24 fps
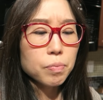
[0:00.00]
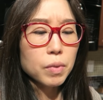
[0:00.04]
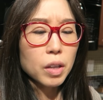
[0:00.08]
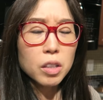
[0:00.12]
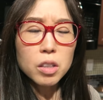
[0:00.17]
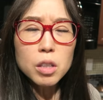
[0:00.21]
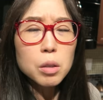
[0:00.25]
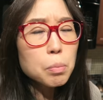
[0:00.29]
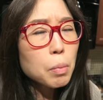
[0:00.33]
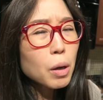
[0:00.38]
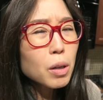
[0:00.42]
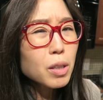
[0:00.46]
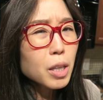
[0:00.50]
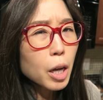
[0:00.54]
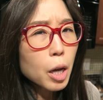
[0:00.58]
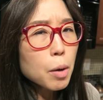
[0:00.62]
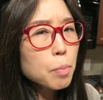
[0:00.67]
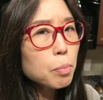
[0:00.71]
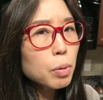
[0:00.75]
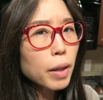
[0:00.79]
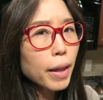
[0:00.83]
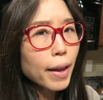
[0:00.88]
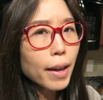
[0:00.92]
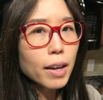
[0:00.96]
It smells like a
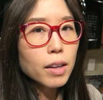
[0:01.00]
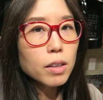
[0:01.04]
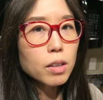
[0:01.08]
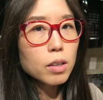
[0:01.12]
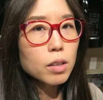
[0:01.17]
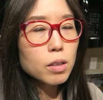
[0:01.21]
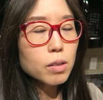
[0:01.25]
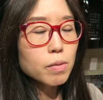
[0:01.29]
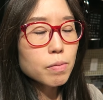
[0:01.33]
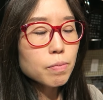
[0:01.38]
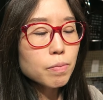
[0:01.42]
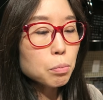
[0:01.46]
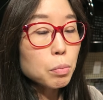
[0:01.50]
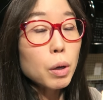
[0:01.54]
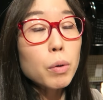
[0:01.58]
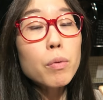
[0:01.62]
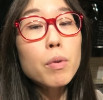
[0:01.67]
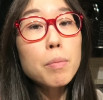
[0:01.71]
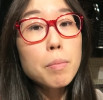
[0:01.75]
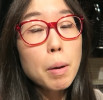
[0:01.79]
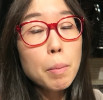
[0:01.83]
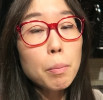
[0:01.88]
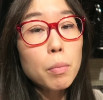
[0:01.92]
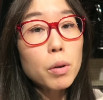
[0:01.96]
plant, but
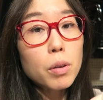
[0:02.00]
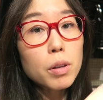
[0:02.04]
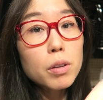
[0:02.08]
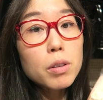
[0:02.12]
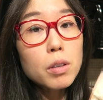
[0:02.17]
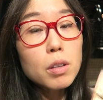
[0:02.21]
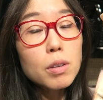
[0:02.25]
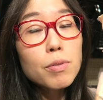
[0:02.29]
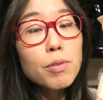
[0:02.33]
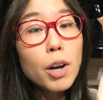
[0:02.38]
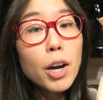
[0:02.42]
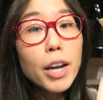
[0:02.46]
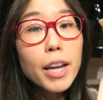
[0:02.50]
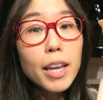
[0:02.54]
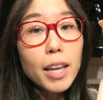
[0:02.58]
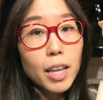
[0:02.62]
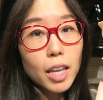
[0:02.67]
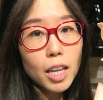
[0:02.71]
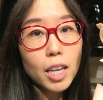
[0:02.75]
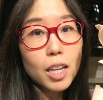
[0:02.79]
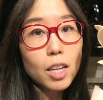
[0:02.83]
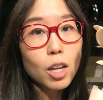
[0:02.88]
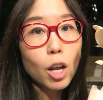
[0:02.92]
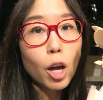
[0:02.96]
remember, this is fungi,
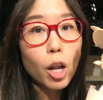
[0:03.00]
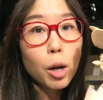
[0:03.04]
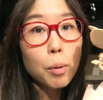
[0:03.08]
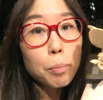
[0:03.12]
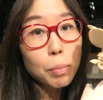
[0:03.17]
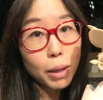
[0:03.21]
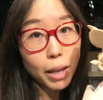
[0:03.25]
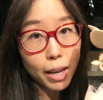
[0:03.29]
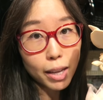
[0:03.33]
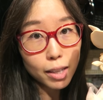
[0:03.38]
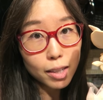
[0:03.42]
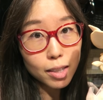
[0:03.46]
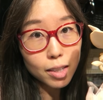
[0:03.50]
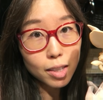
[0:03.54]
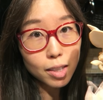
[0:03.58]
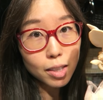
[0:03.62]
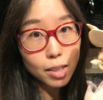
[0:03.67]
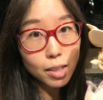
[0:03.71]
not a plant.